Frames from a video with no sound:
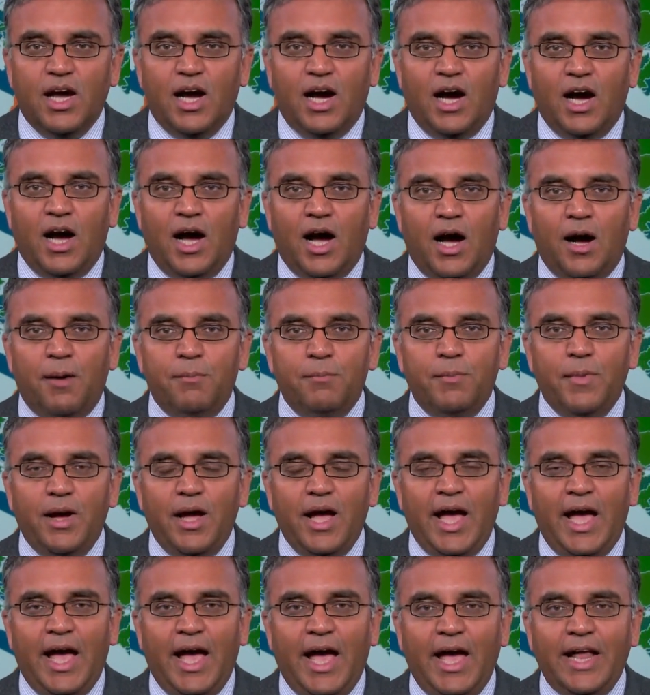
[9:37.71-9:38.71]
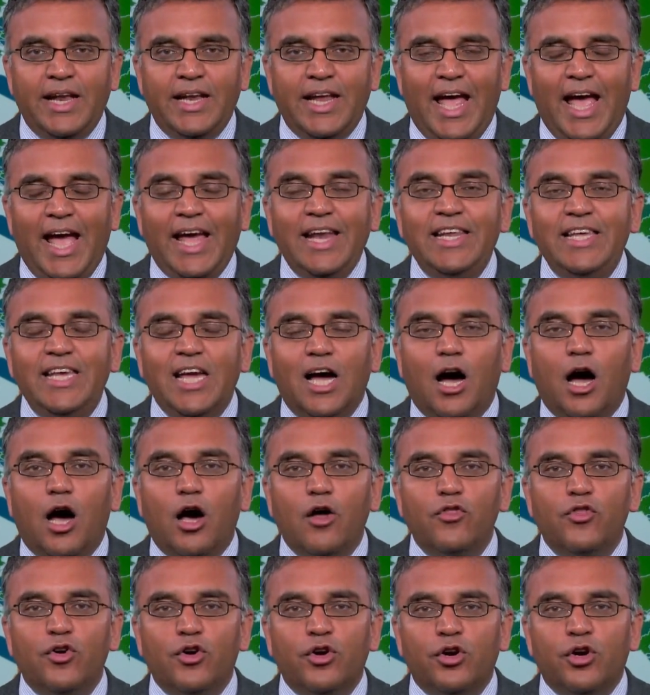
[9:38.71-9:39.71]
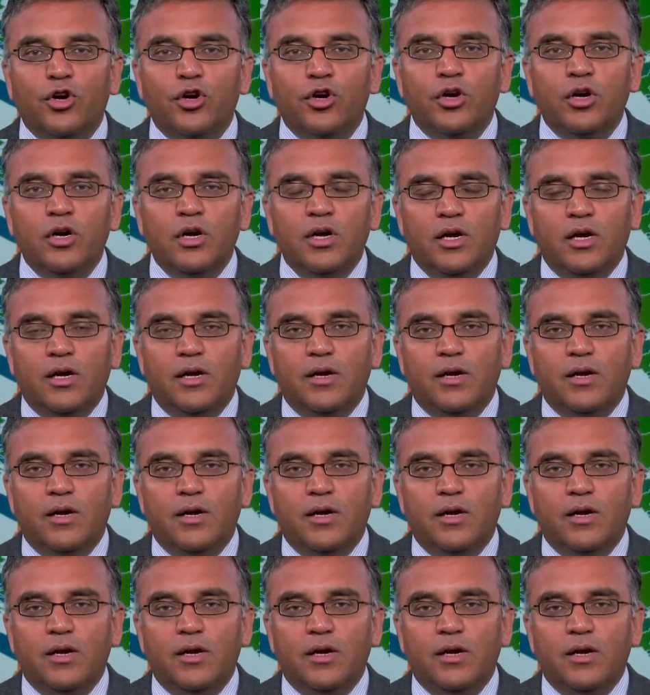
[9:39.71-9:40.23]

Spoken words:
and any other